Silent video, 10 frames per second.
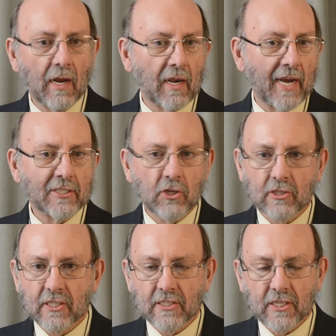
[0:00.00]
like
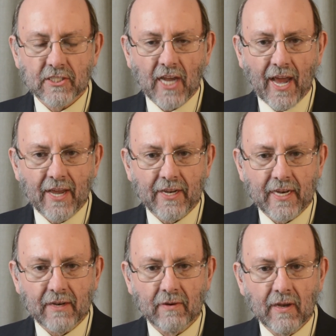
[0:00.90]
Church and
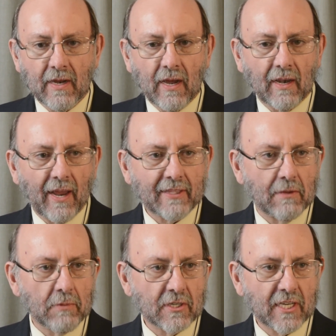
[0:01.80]
Society, like
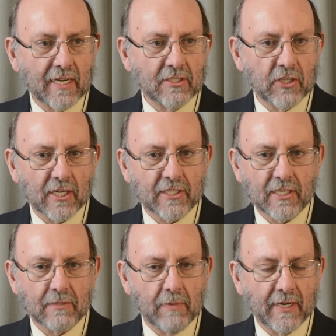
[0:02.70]
the Mercy and
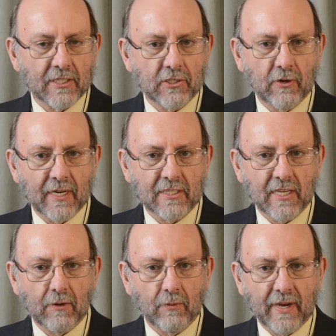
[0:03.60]
Justice ministries
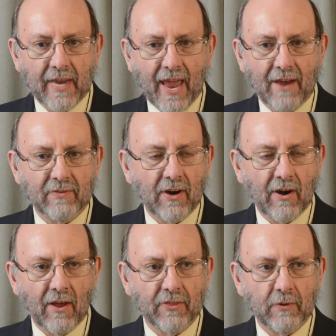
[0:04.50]
that we have in our
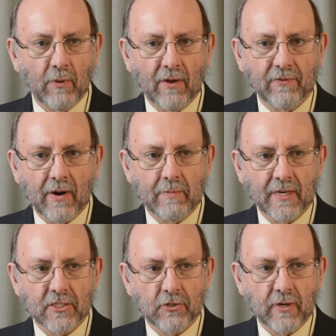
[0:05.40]
health and welfare
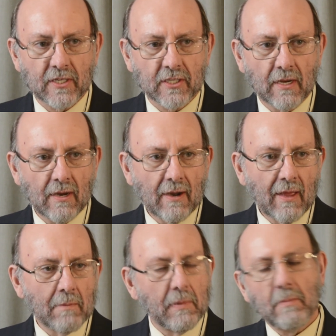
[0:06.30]
ministries.
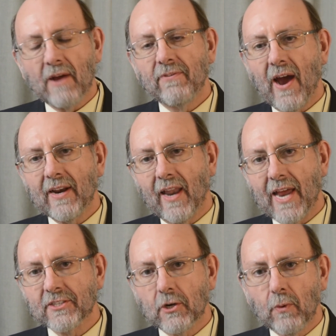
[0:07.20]
But my final
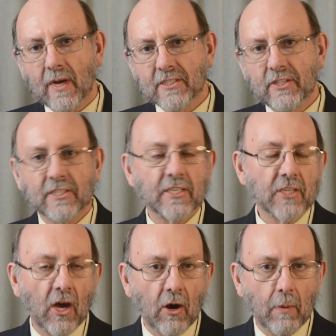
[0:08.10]
answer was, this is
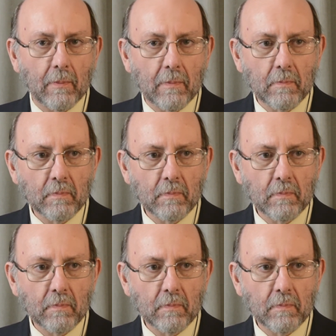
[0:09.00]
home.